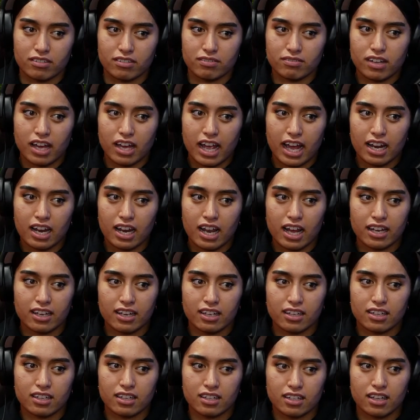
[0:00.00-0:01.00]
Nah, and like,
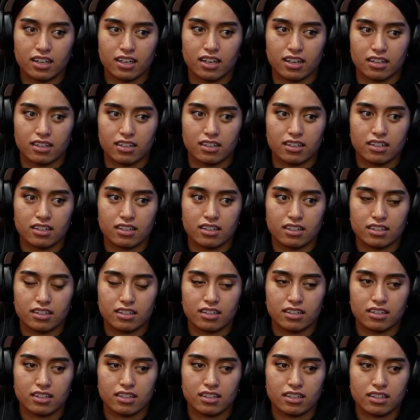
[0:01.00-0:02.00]
really good way
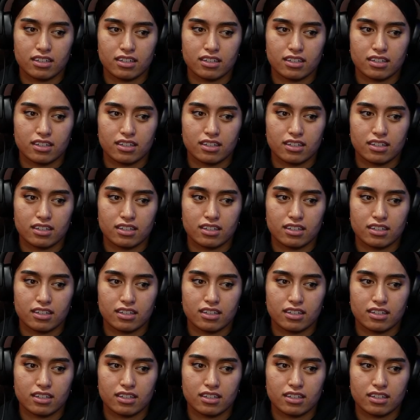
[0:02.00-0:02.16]
for